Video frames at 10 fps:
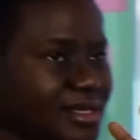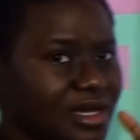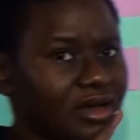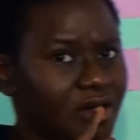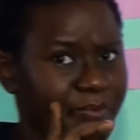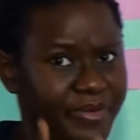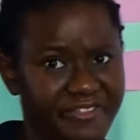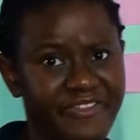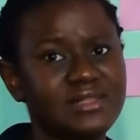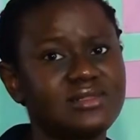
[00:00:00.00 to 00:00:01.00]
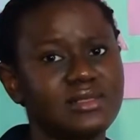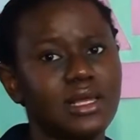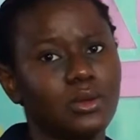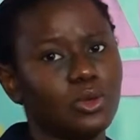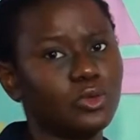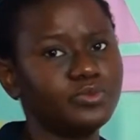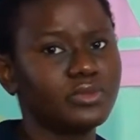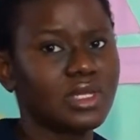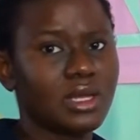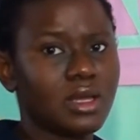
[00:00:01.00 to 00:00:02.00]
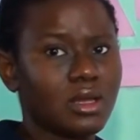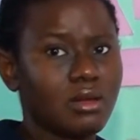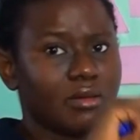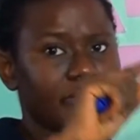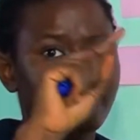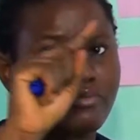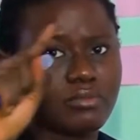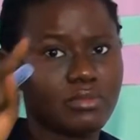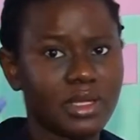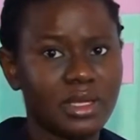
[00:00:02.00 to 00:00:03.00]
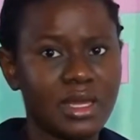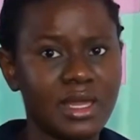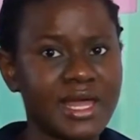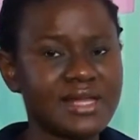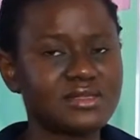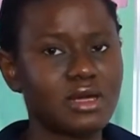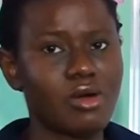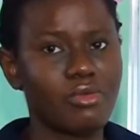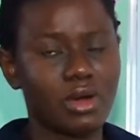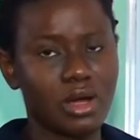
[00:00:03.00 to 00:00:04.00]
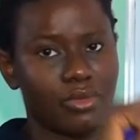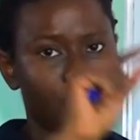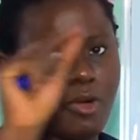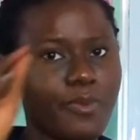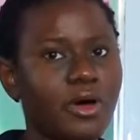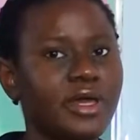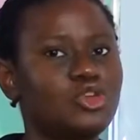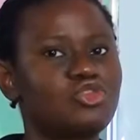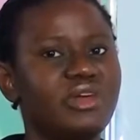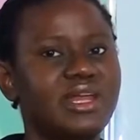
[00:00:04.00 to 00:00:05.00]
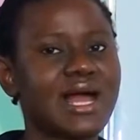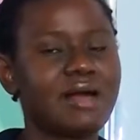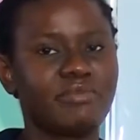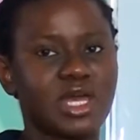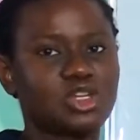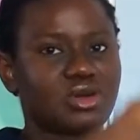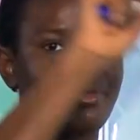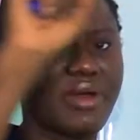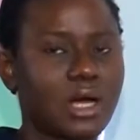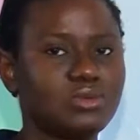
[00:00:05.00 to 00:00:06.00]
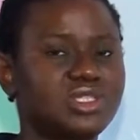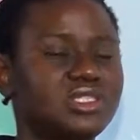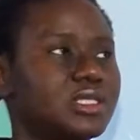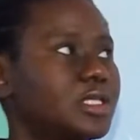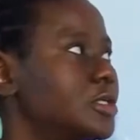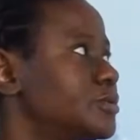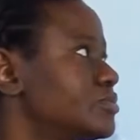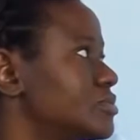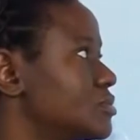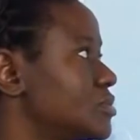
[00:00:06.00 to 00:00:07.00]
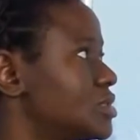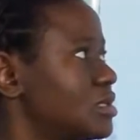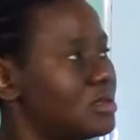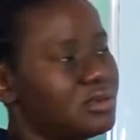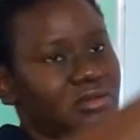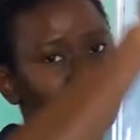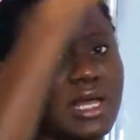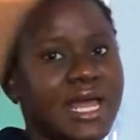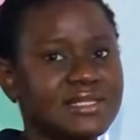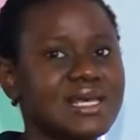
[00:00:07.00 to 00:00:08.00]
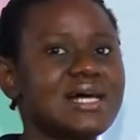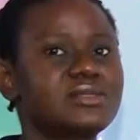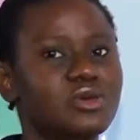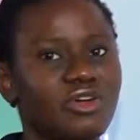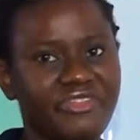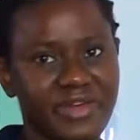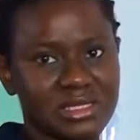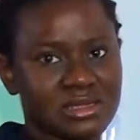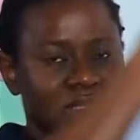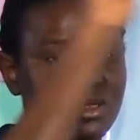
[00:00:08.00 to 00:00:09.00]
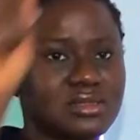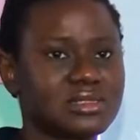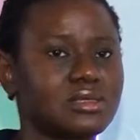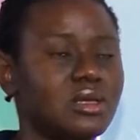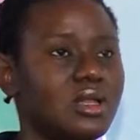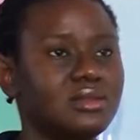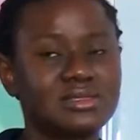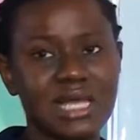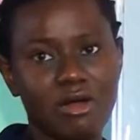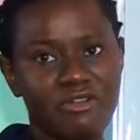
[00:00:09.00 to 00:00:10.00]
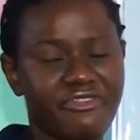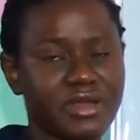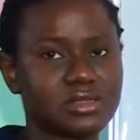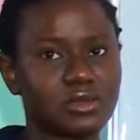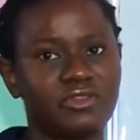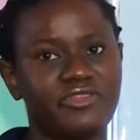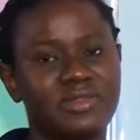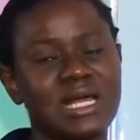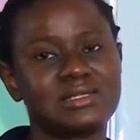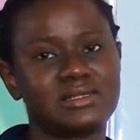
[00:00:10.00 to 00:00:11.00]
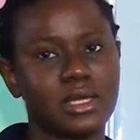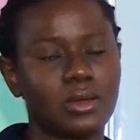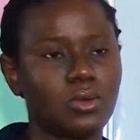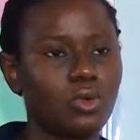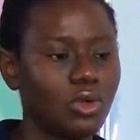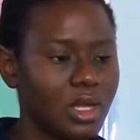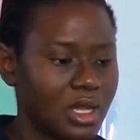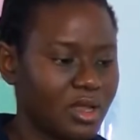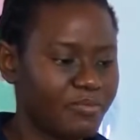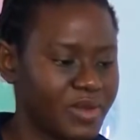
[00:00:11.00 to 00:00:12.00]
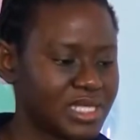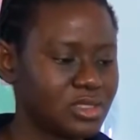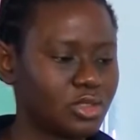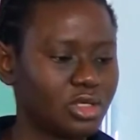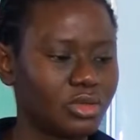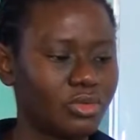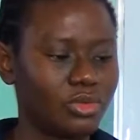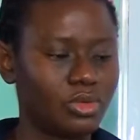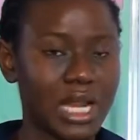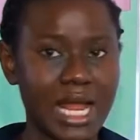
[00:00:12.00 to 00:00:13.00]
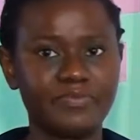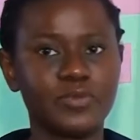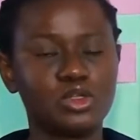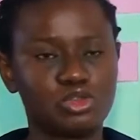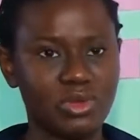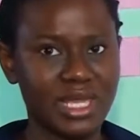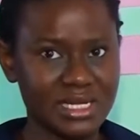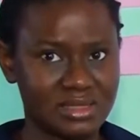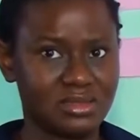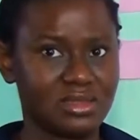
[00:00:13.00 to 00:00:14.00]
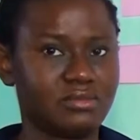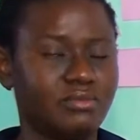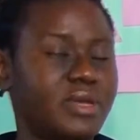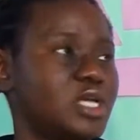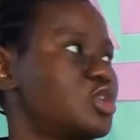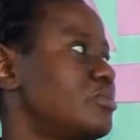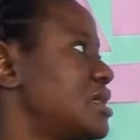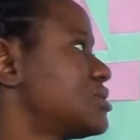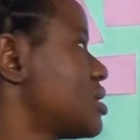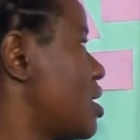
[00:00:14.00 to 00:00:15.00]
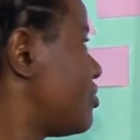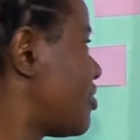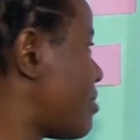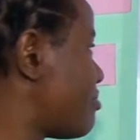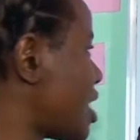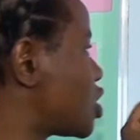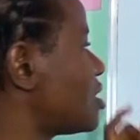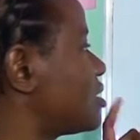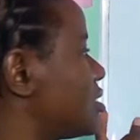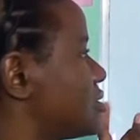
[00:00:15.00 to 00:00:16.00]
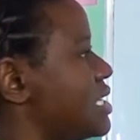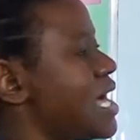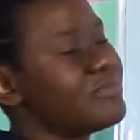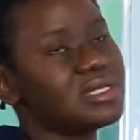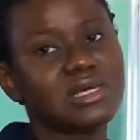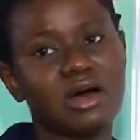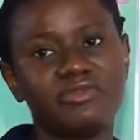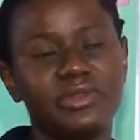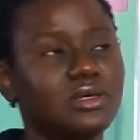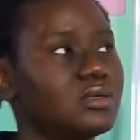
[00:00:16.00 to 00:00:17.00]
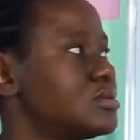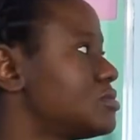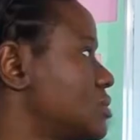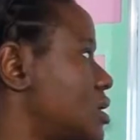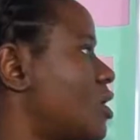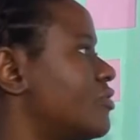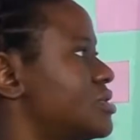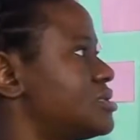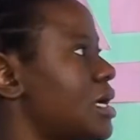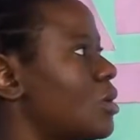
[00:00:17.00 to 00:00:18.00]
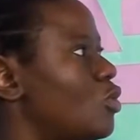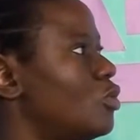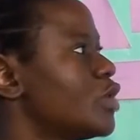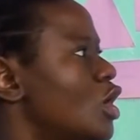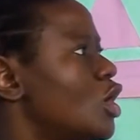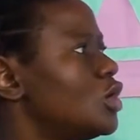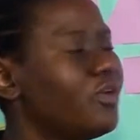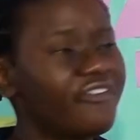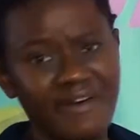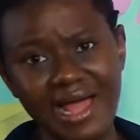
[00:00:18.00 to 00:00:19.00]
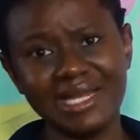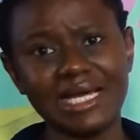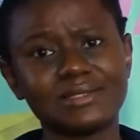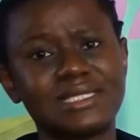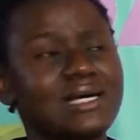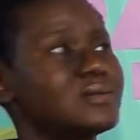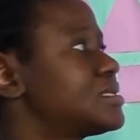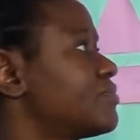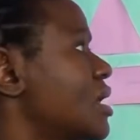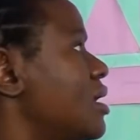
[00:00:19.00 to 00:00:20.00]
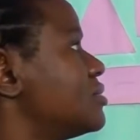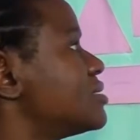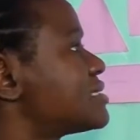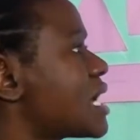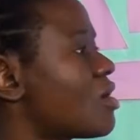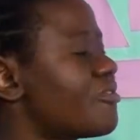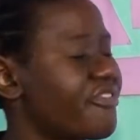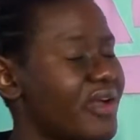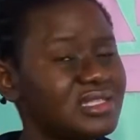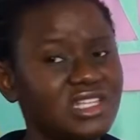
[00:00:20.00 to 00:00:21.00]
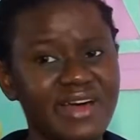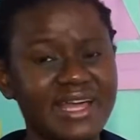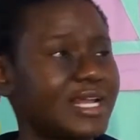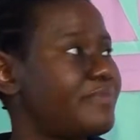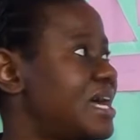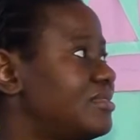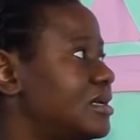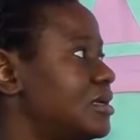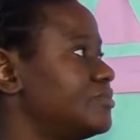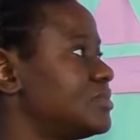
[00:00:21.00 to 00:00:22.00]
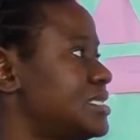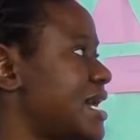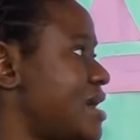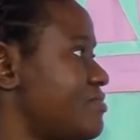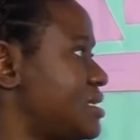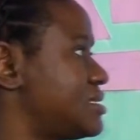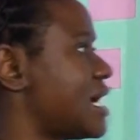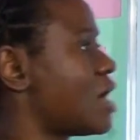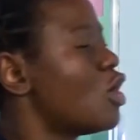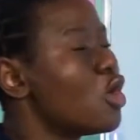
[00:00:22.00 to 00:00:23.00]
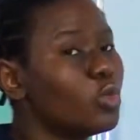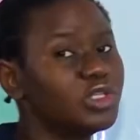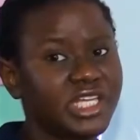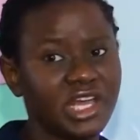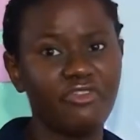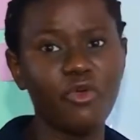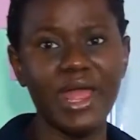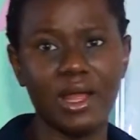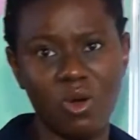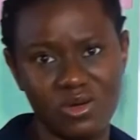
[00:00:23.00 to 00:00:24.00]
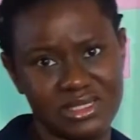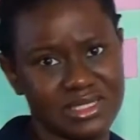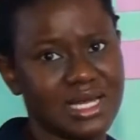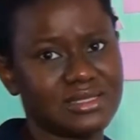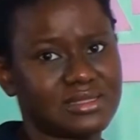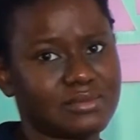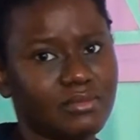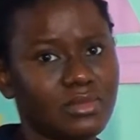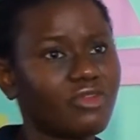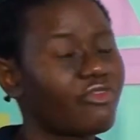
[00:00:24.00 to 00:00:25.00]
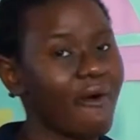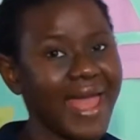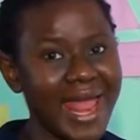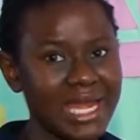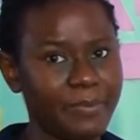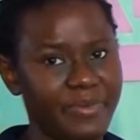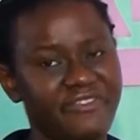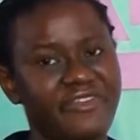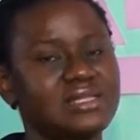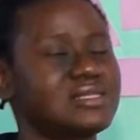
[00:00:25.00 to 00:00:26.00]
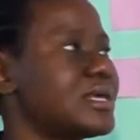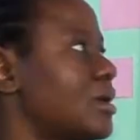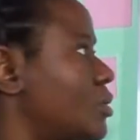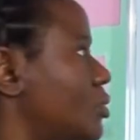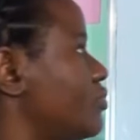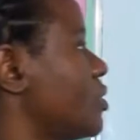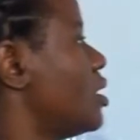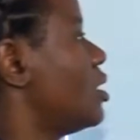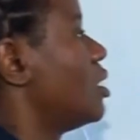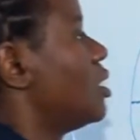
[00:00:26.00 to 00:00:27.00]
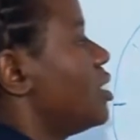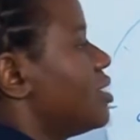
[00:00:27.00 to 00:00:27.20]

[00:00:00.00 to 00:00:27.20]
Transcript: Get a perfect circle, get a rope or a thread, and measure around the entire surface, the circumference of that circle. Place it on the ruler to get the measurements. Then measure the diameter of the circle. You will find out that the circumference divided by the diameter would give you a constant. For any perfect circle,